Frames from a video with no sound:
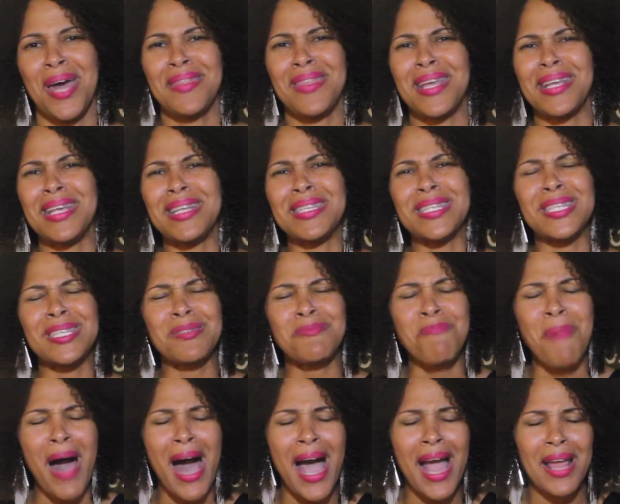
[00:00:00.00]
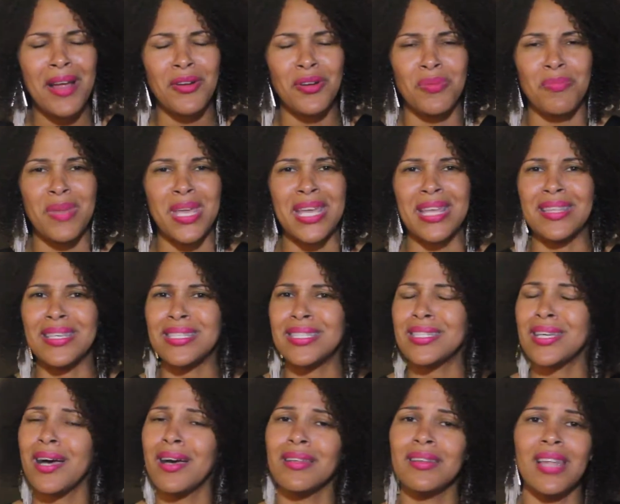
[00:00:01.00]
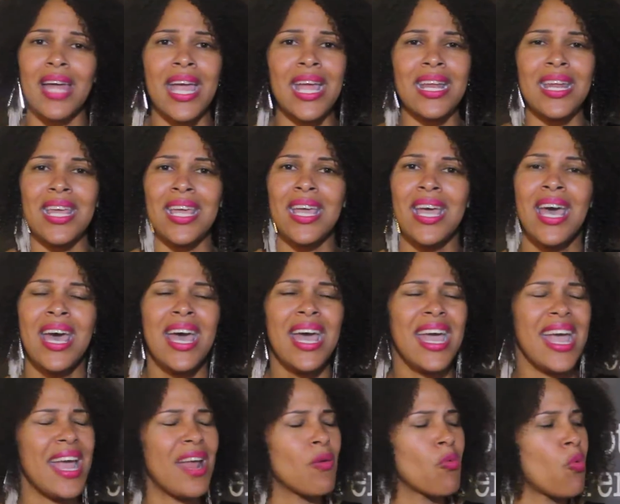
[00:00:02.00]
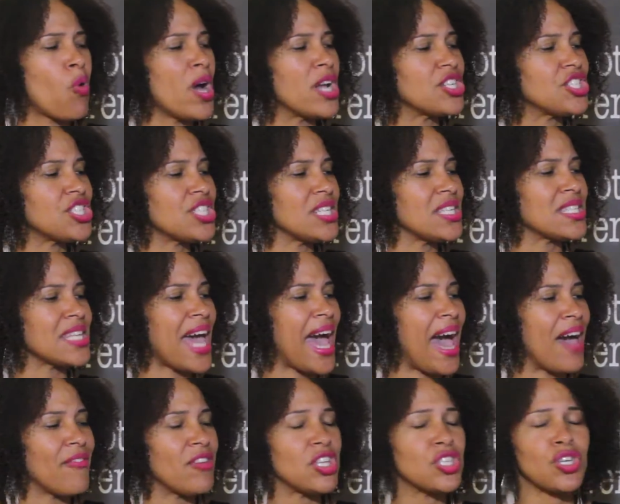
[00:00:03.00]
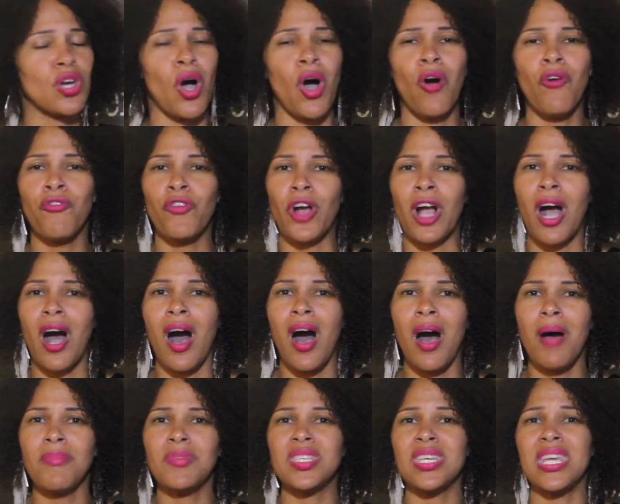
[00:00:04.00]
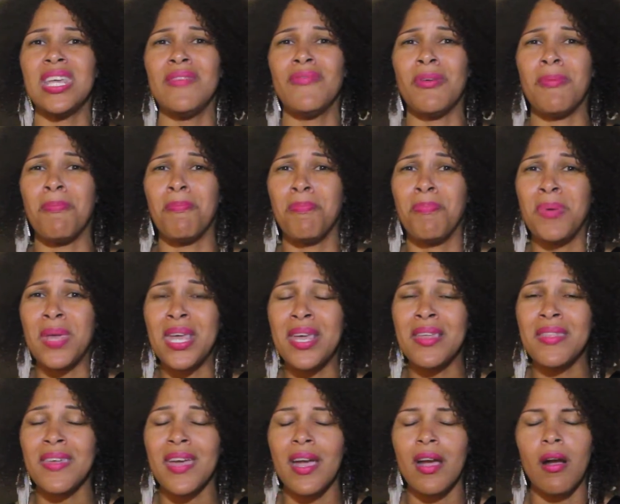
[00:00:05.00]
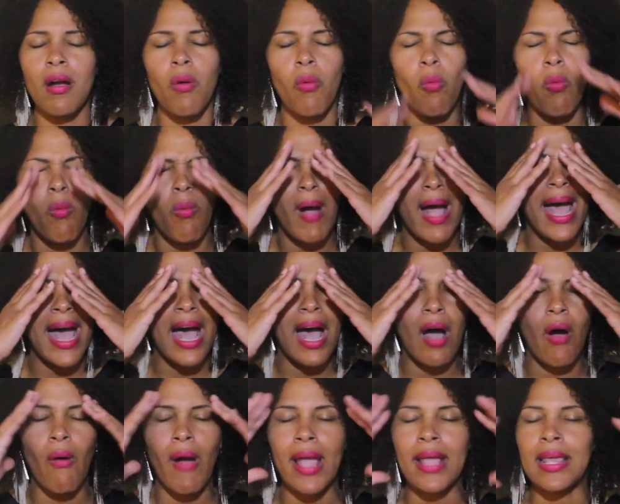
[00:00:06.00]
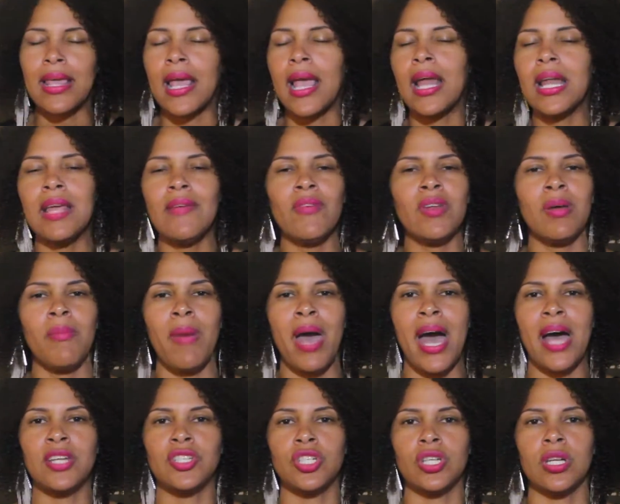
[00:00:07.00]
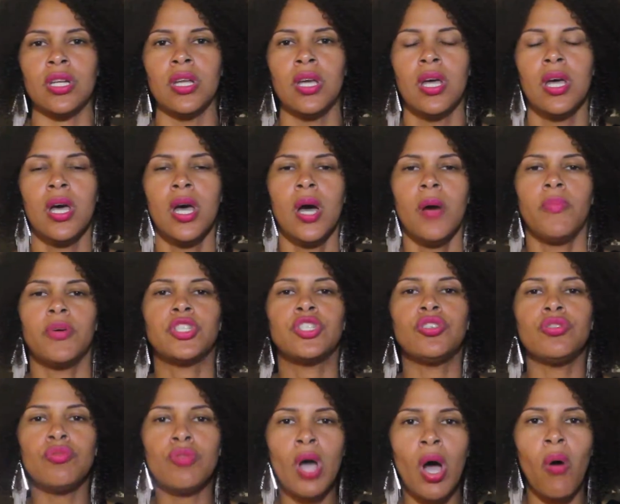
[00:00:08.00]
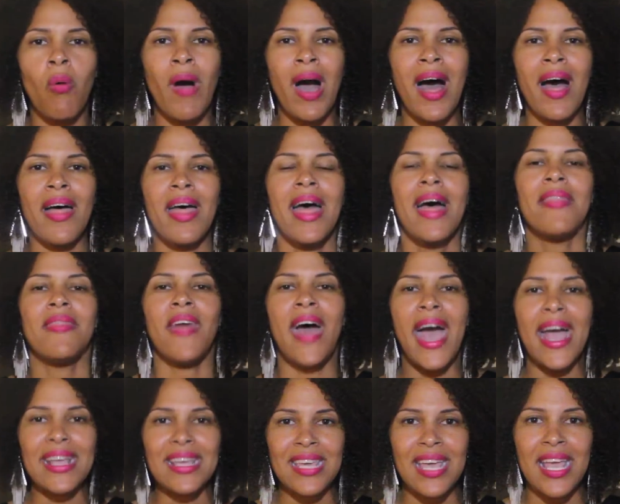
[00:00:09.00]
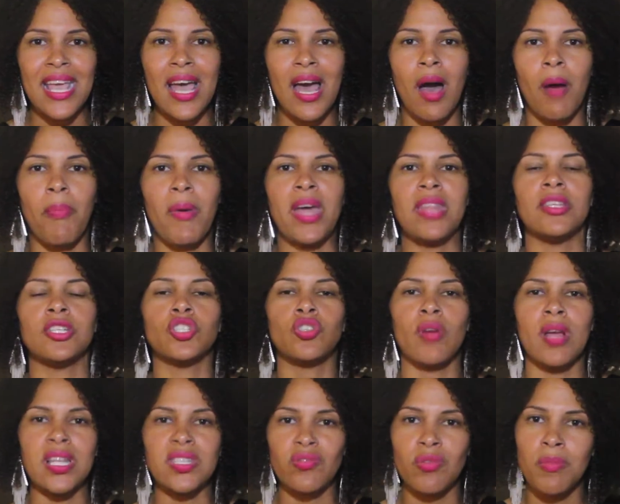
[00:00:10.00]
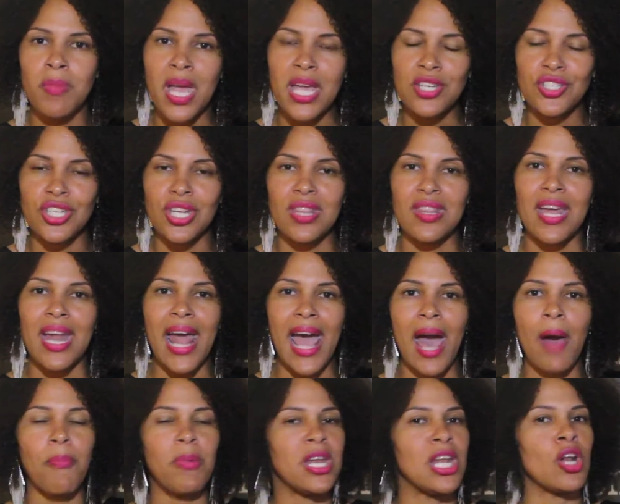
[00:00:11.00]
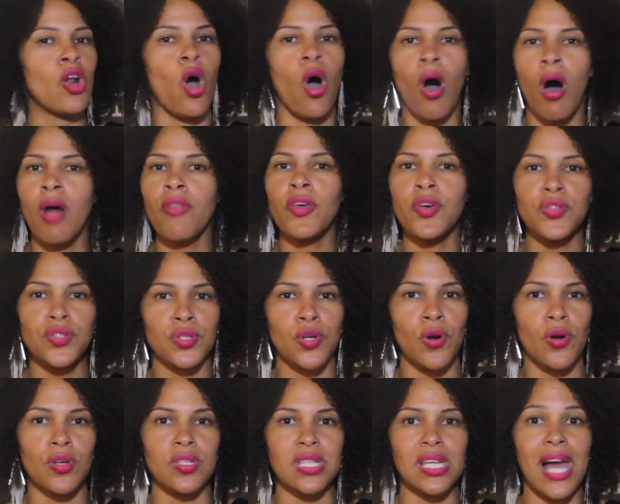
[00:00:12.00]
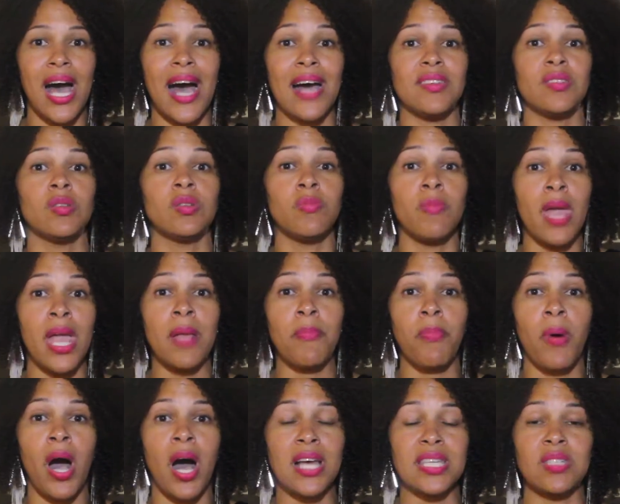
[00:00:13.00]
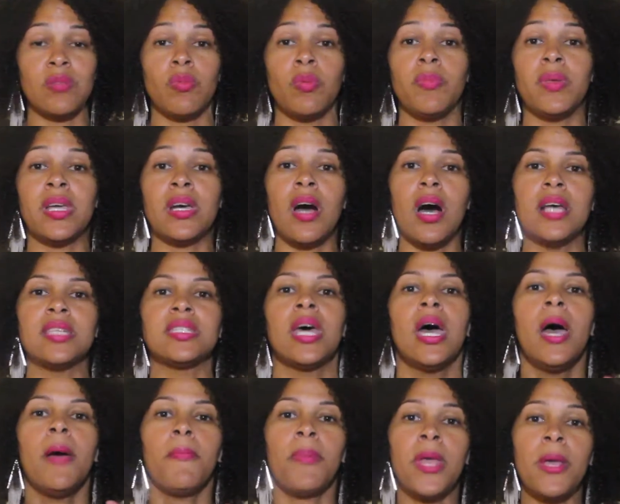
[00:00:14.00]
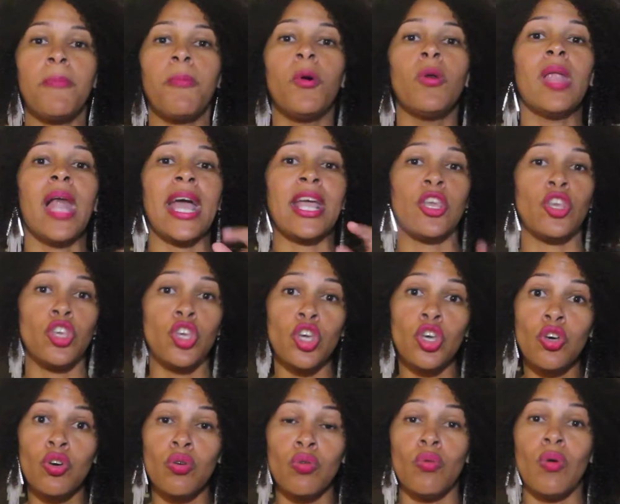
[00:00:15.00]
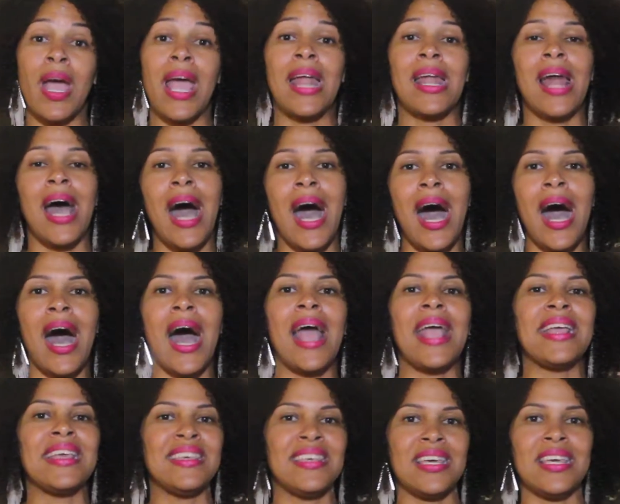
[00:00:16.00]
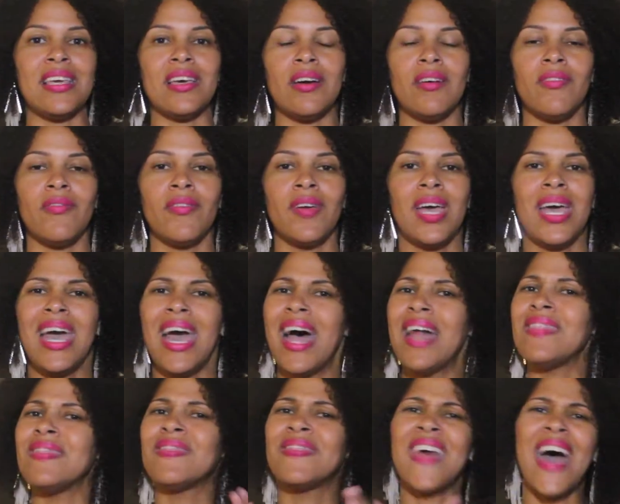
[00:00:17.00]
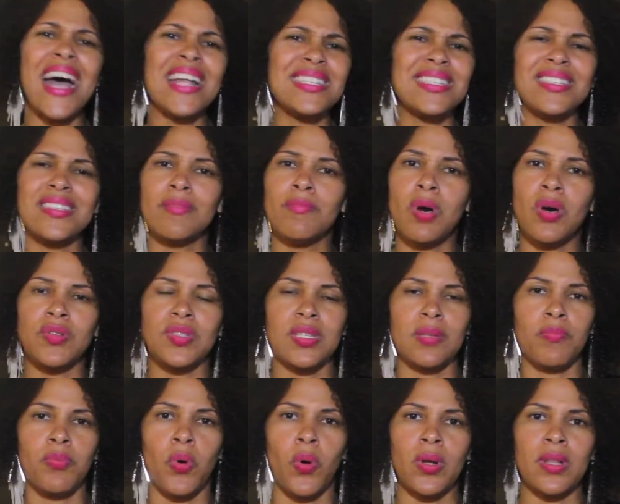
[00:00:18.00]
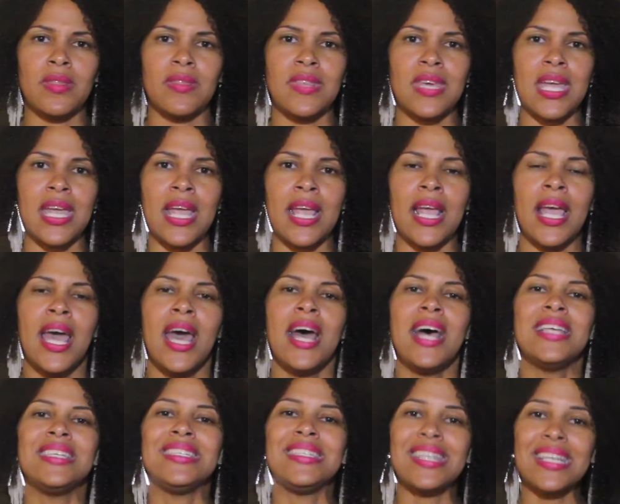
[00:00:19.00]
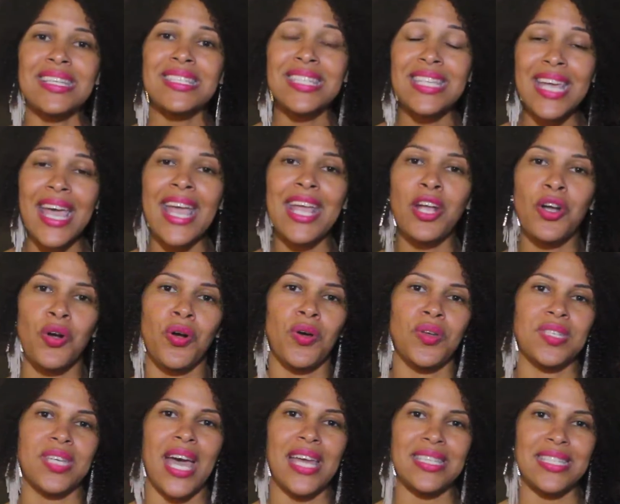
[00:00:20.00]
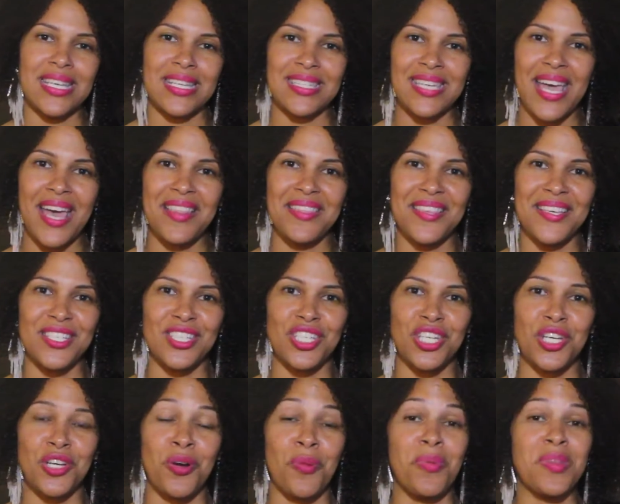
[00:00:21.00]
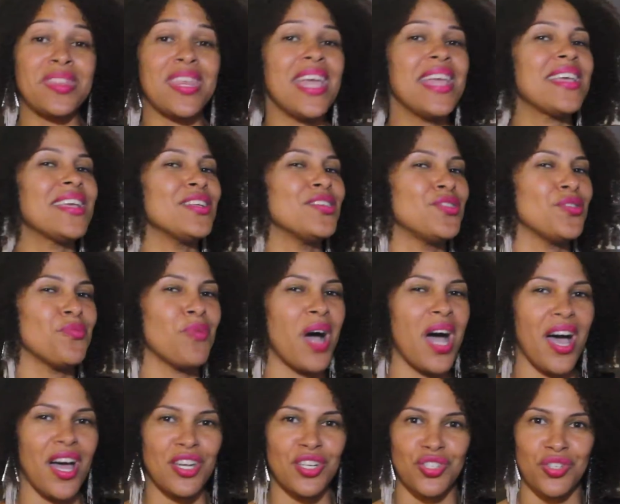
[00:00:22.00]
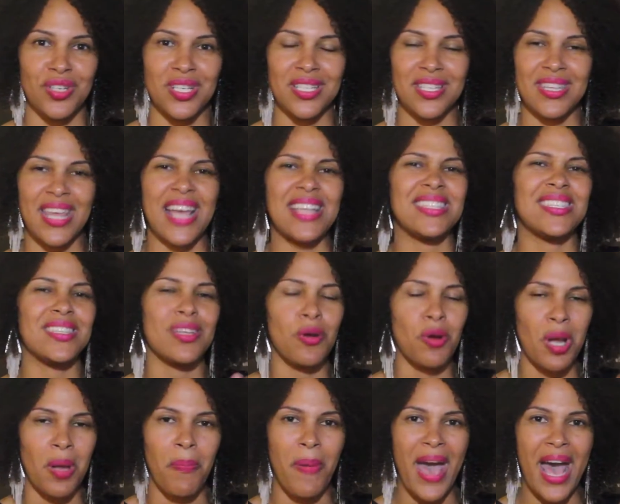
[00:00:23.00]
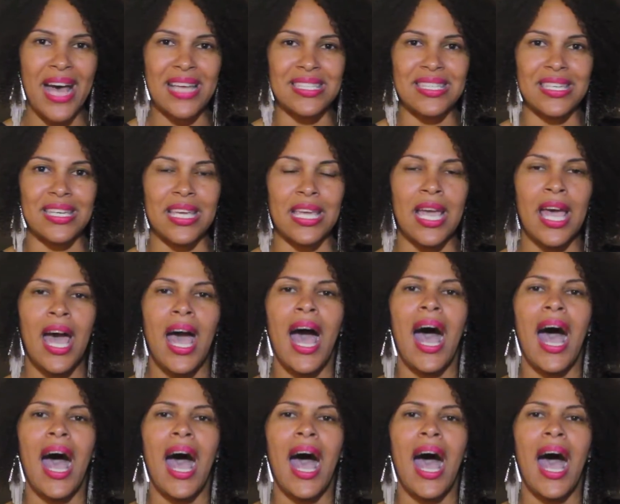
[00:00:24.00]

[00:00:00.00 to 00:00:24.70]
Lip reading: They inspired me. This young lady and what she's having to overcome to even be there. Wow, I can't even imagine. But you know what? That camp and the transformation that happened in all those girls' lives was made possible because people like you and I give. And that's the most important thing. 68 girls got to attend this year, but they can do 100. That's their capacity.